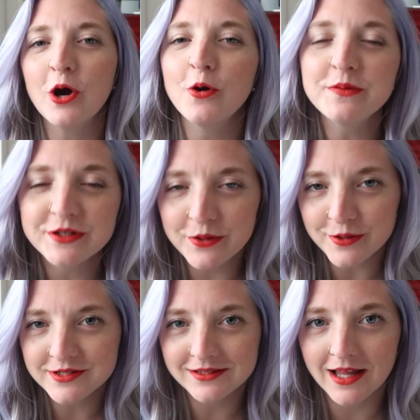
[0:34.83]
home
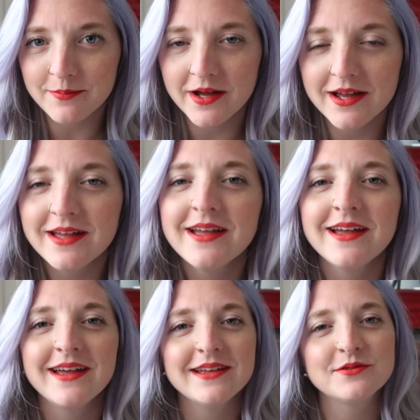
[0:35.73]
decor dilemma
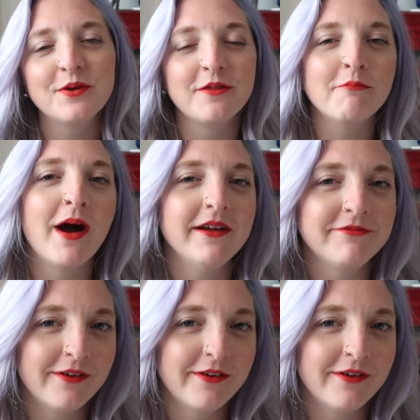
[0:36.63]
is with my